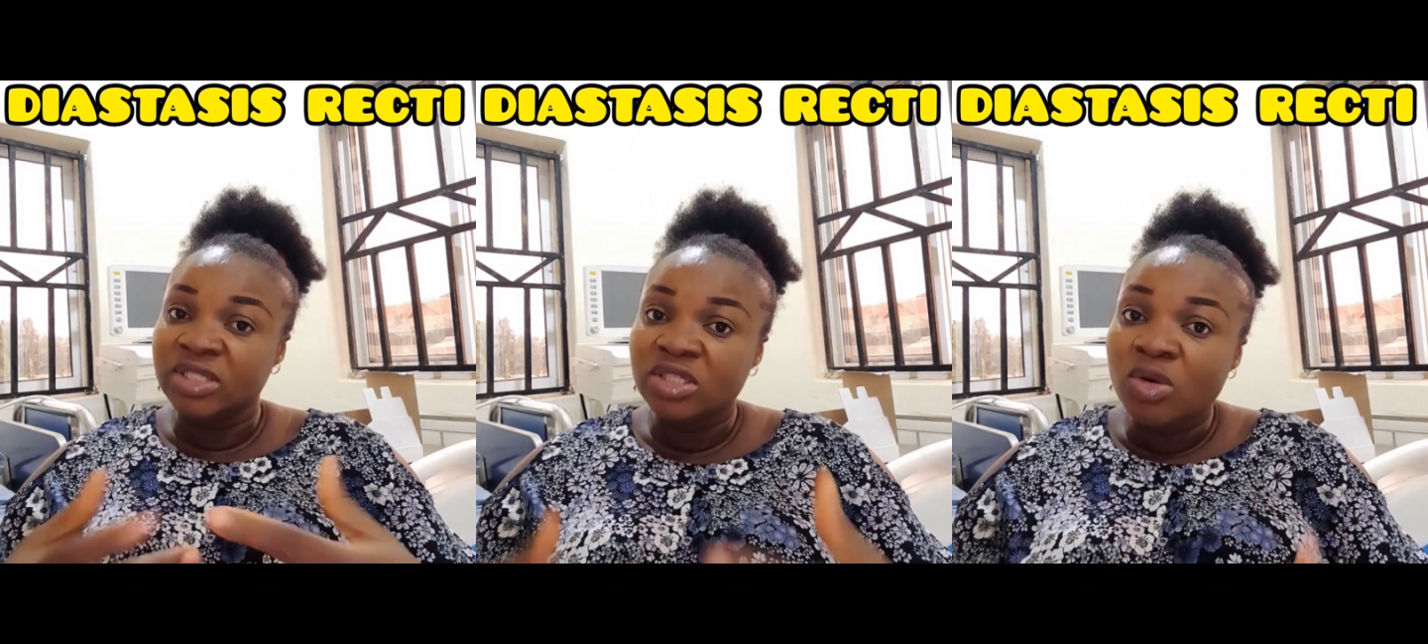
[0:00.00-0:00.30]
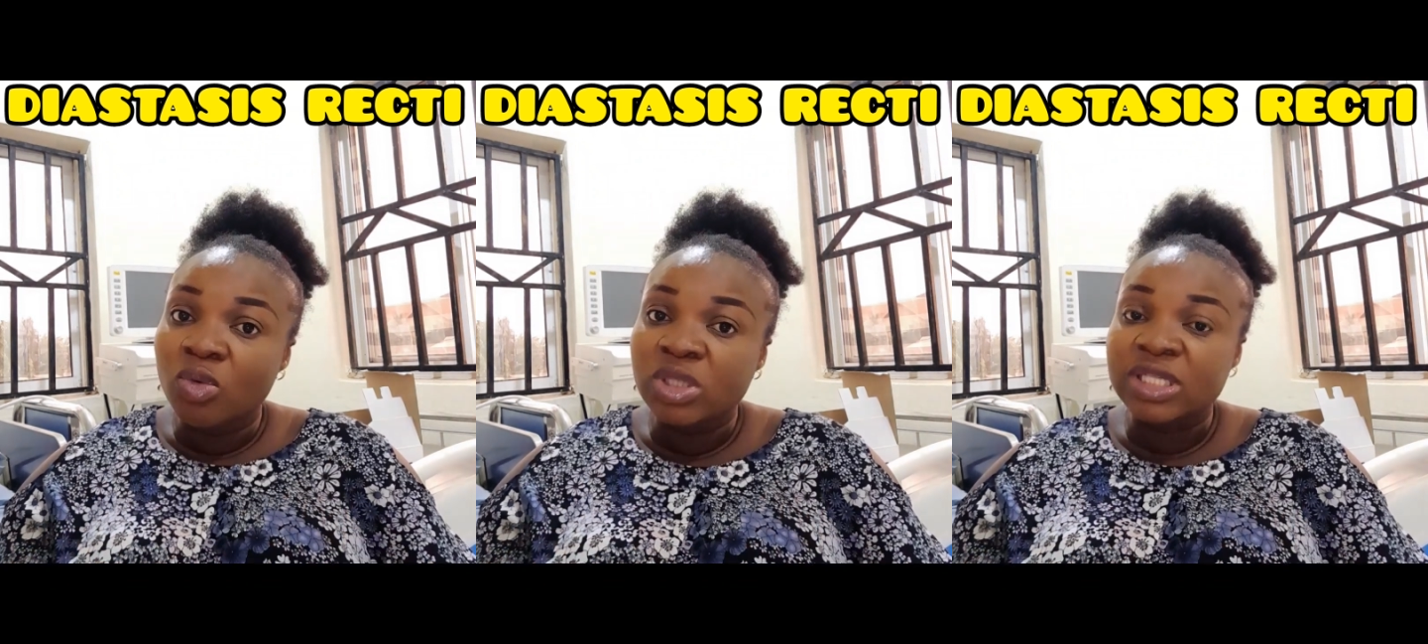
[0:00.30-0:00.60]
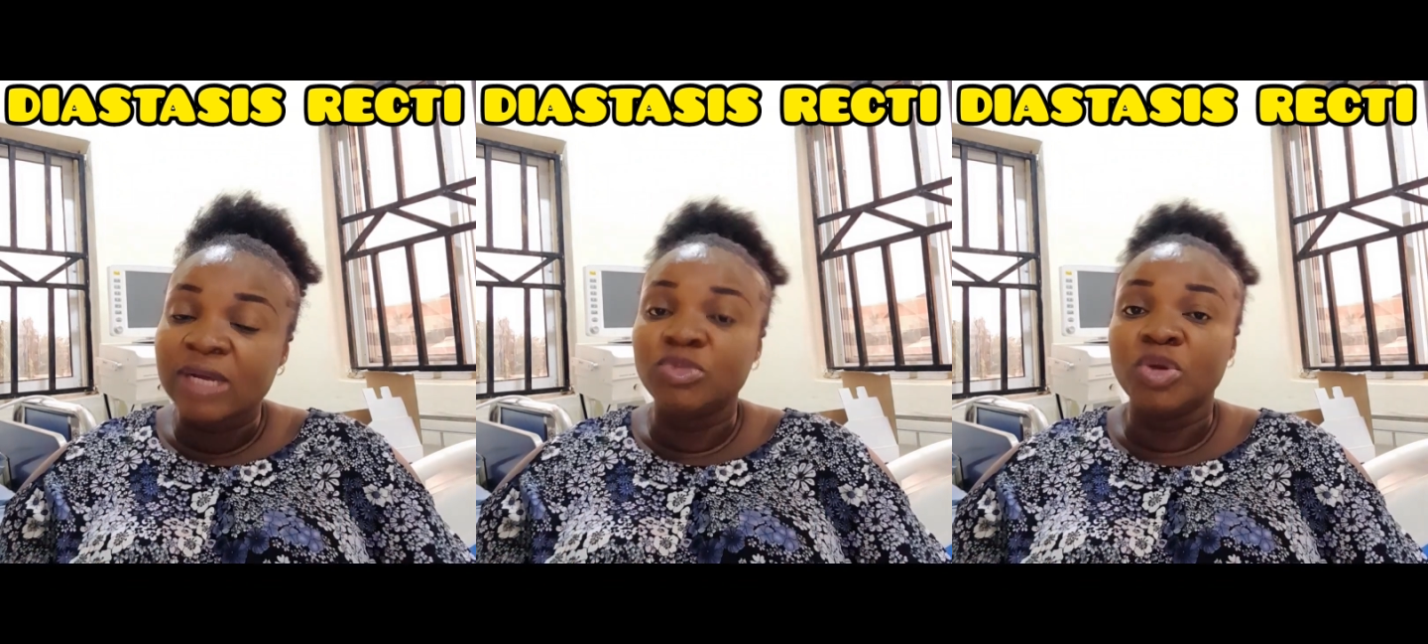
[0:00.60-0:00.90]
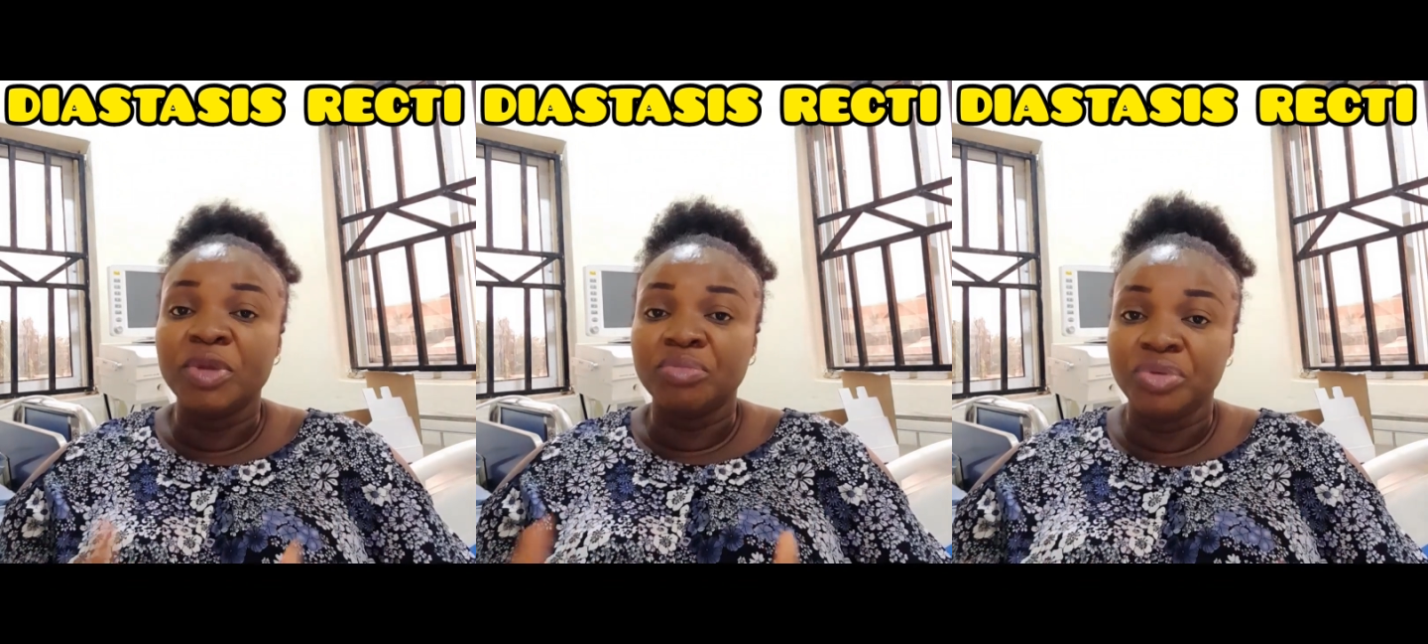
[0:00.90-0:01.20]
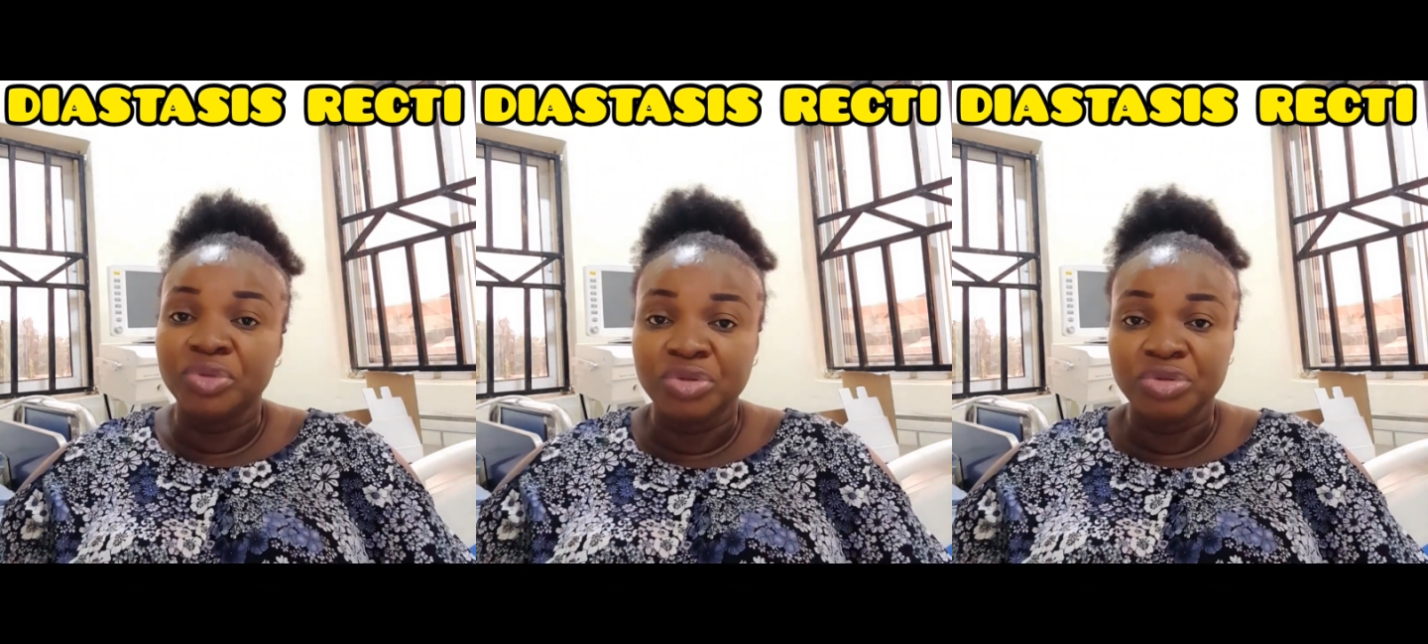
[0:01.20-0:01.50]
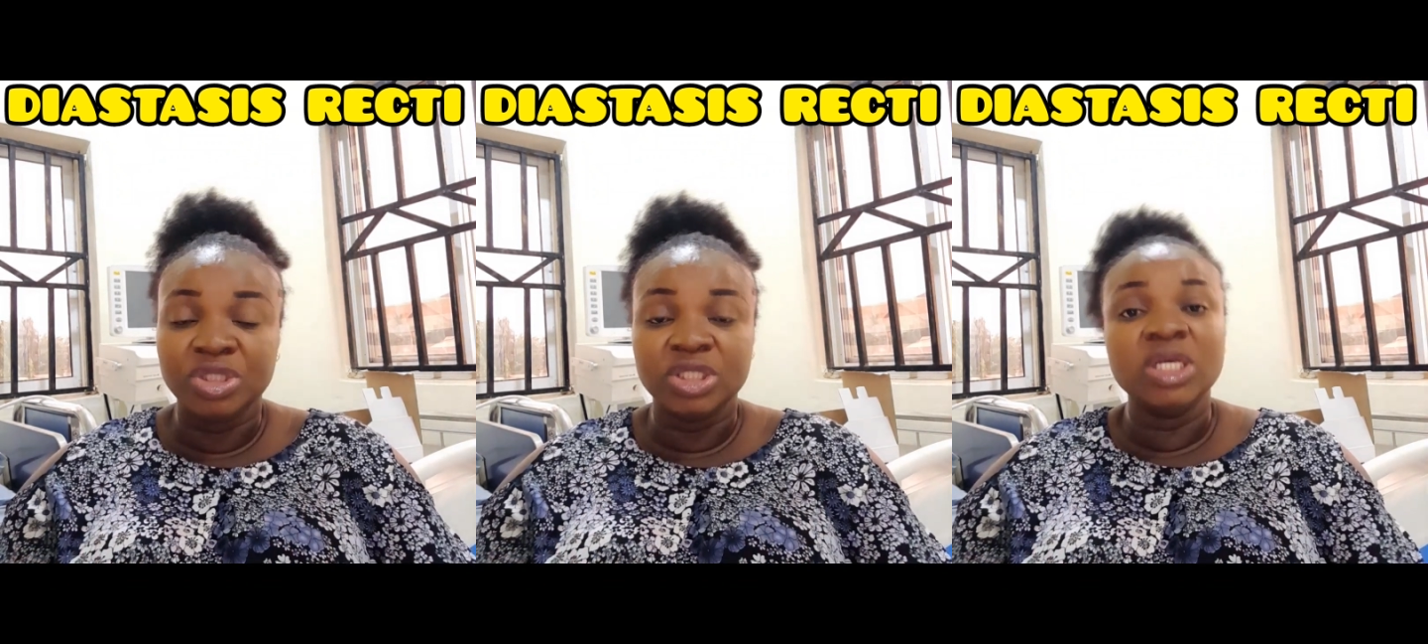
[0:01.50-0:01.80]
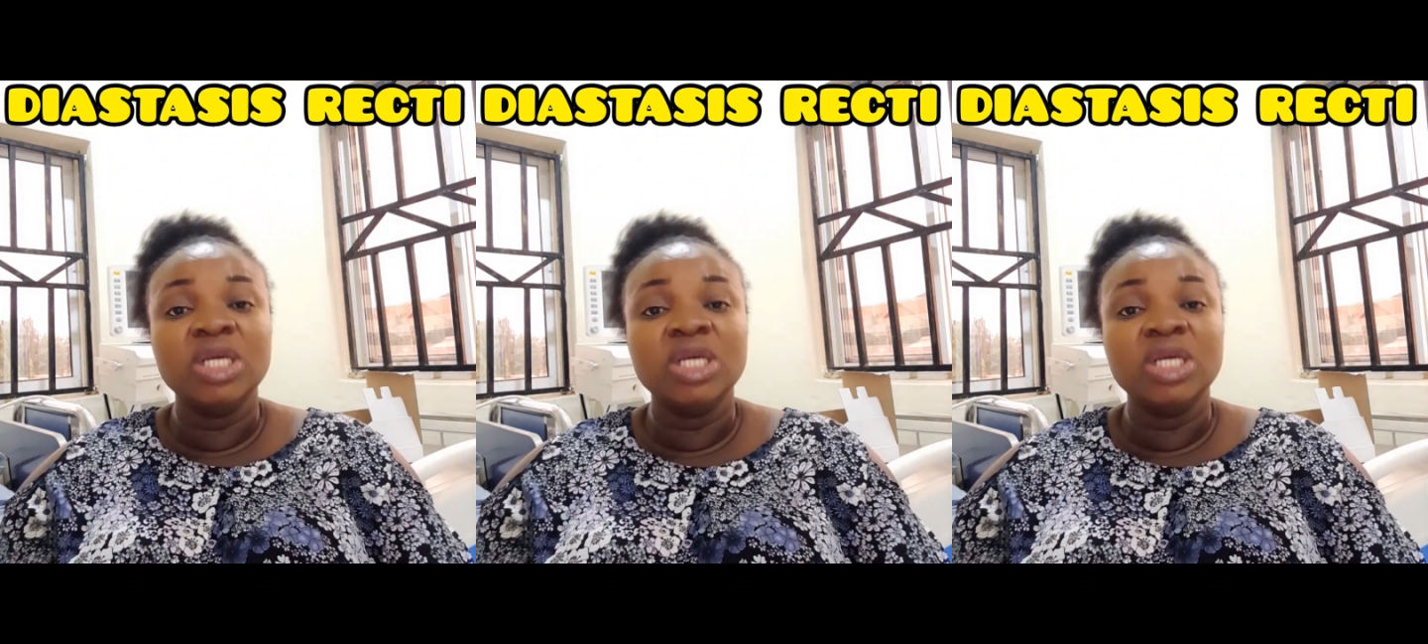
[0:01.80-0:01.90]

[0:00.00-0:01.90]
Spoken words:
see someone's abdomen protruding,